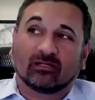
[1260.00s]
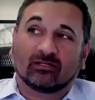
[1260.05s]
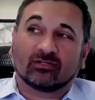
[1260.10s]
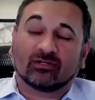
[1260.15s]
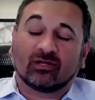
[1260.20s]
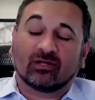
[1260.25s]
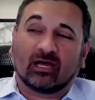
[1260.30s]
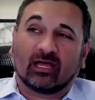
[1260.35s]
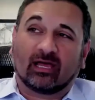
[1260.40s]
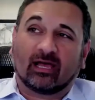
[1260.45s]

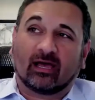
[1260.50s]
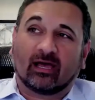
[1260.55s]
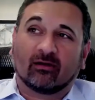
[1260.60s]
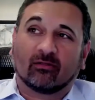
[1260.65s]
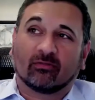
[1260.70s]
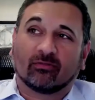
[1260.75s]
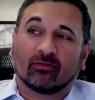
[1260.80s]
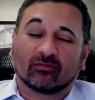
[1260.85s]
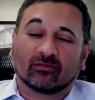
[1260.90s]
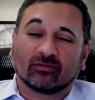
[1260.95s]
so I
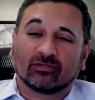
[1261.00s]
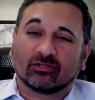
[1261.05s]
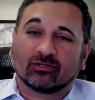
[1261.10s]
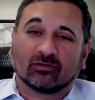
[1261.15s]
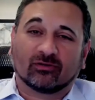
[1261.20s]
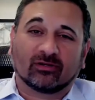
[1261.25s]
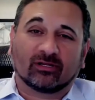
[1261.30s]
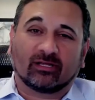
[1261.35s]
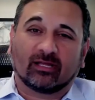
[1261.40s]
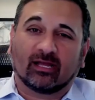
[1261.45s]
don't think the
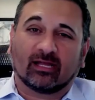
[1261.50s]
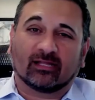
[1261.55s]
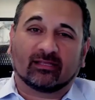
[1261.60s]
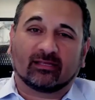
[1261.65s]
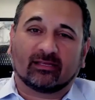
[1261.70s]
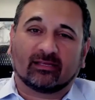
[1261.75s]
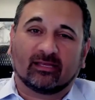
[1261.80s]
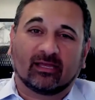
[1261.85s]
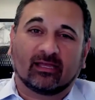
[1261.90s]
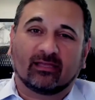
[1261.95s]
jury got the
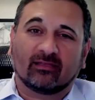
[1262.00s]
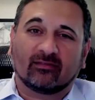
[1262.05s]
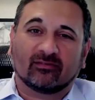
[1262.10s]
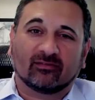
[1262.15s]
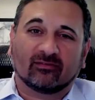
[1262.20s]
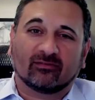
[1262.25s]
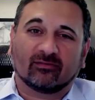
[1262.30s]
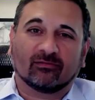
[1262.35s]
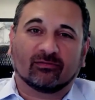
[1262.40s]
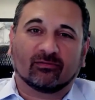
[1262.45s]
case
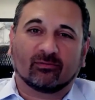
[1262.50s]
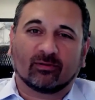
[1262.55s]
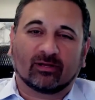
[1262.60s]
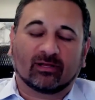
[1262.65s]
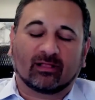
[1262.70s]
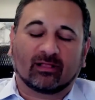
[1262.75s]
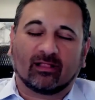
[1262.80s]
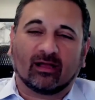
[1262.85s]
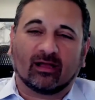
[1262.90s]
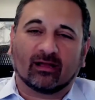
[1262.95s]
until
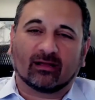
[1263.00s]
3:00.